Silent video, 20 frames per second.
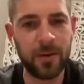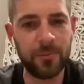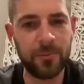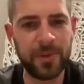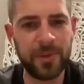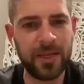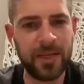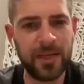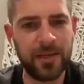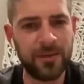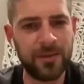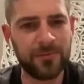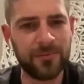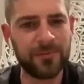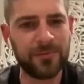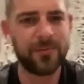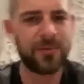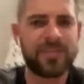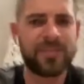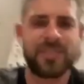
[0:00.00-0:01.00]
be
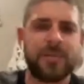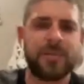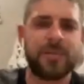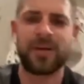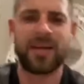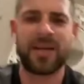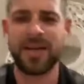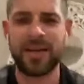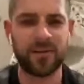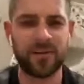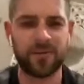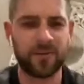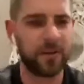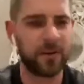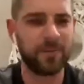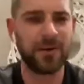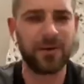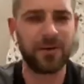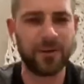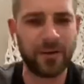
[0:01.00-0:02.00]
reciprocating from
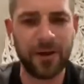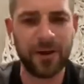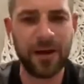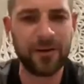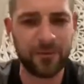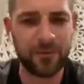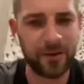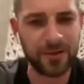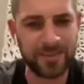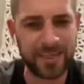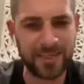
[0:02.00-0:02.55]
their efforts,